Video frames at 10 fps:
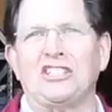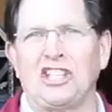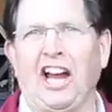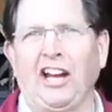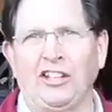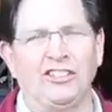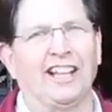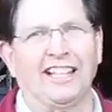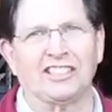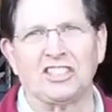entire
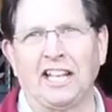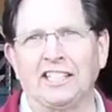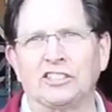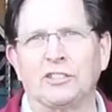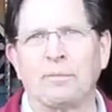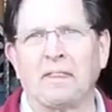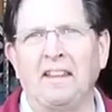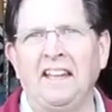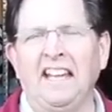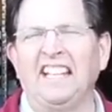United States.
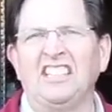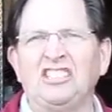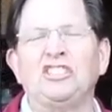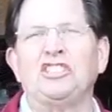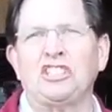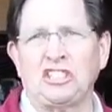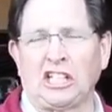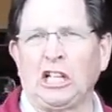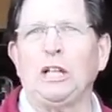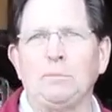And this is just a
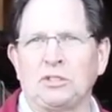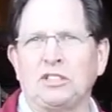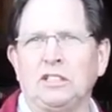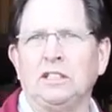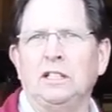glimpse.